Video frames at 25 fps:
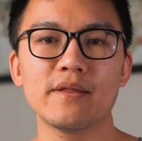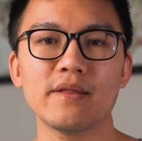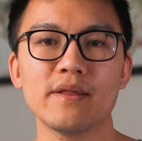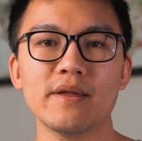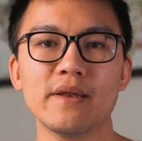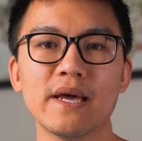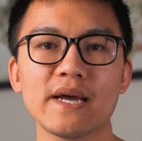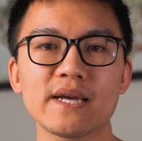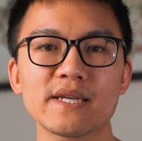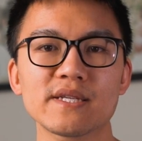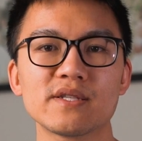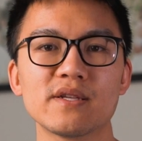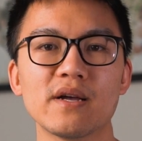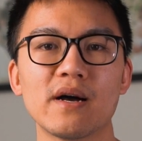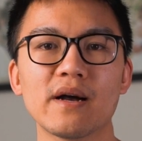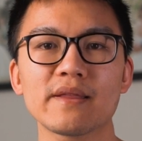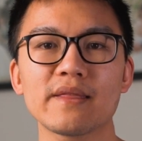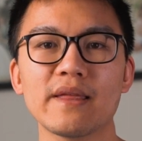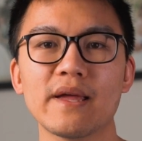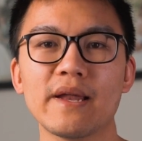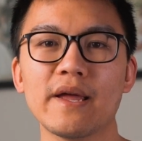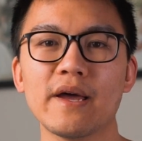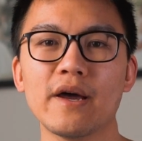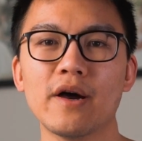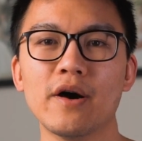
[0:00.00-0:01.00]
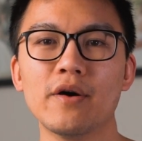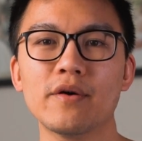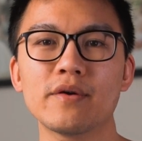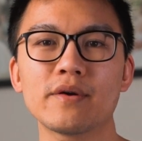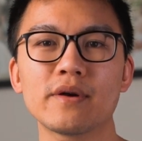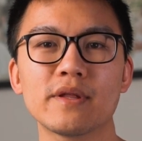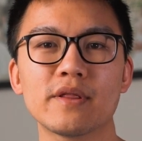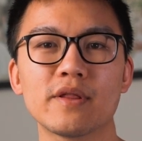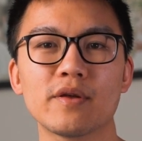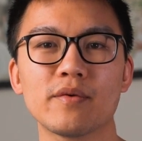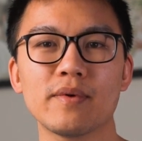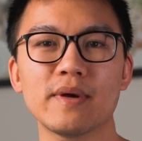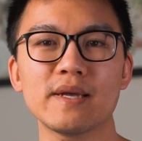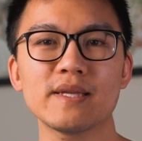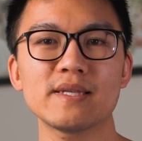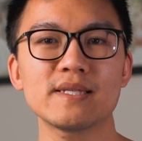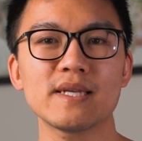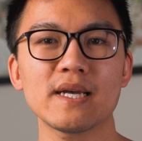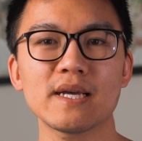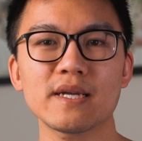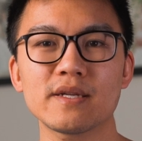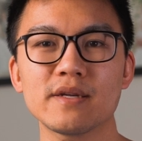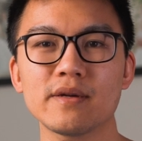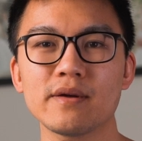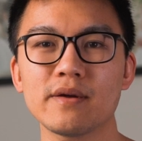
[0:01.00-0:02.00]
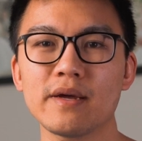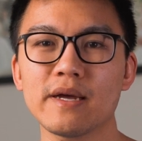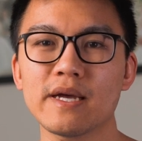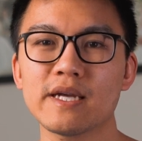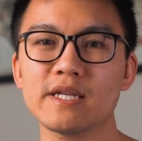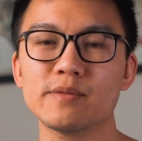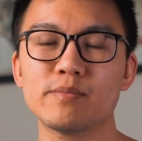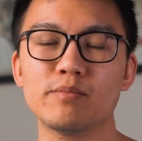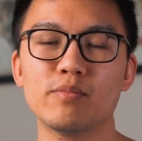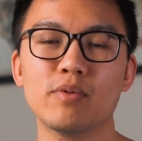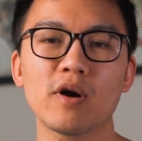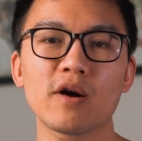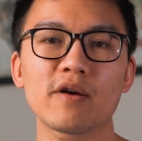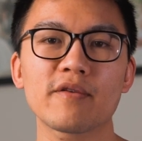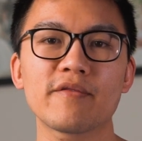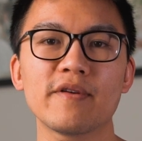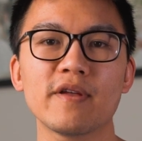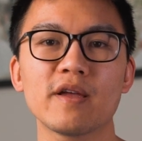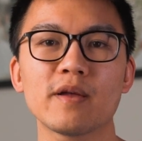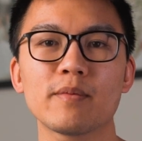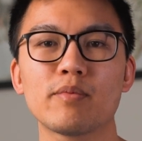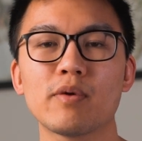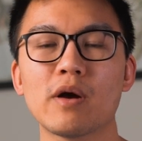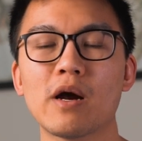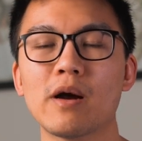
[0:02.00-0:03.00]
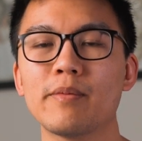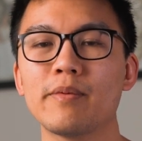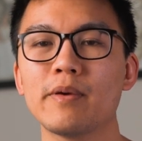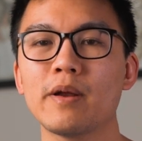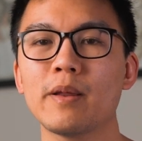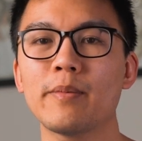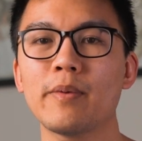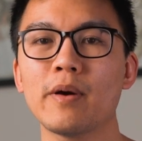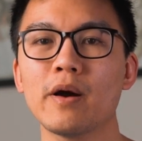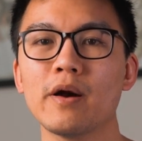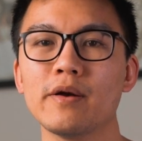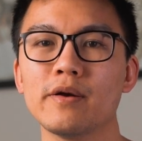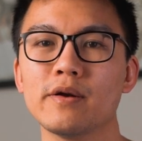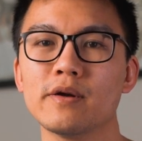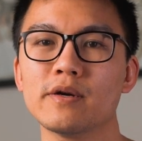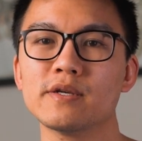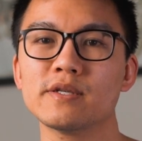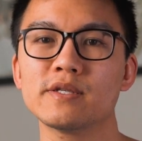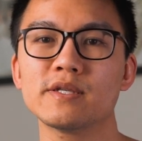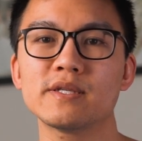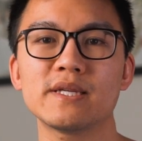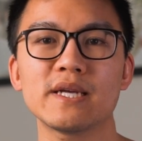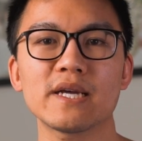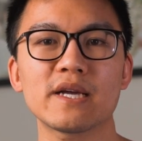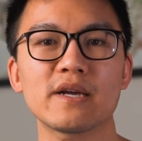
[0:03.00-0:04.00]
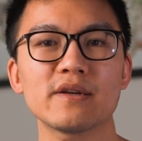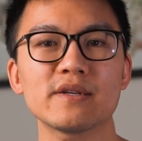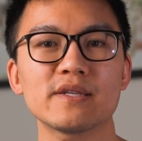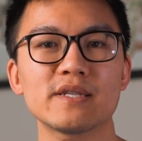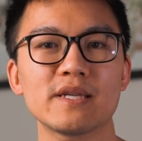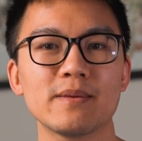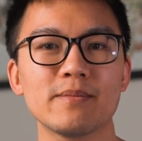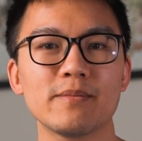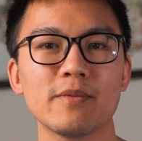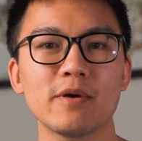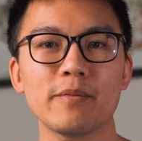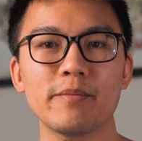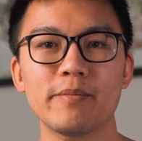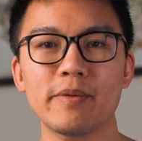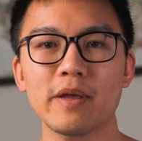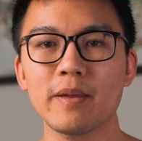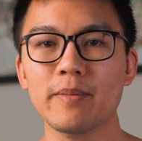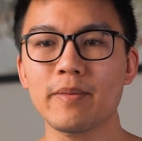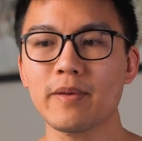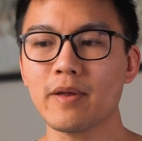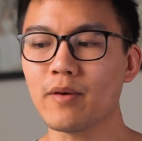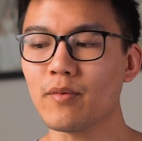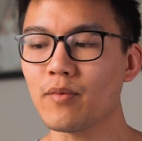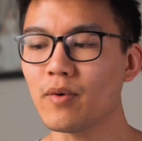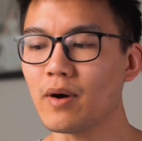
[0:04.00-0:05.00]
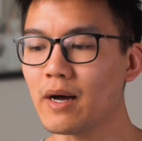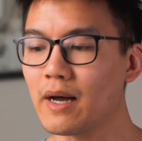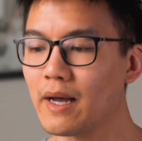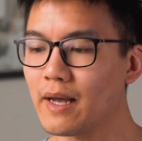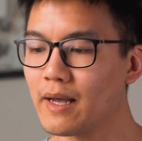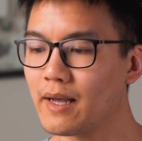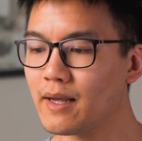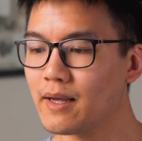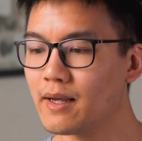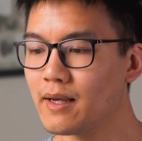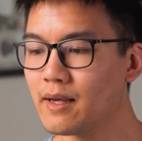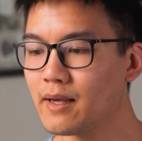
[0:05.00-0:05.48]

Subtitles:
The next stock that I own in the REIT sector is Brookfield Property Partners, ticker symbol BPY.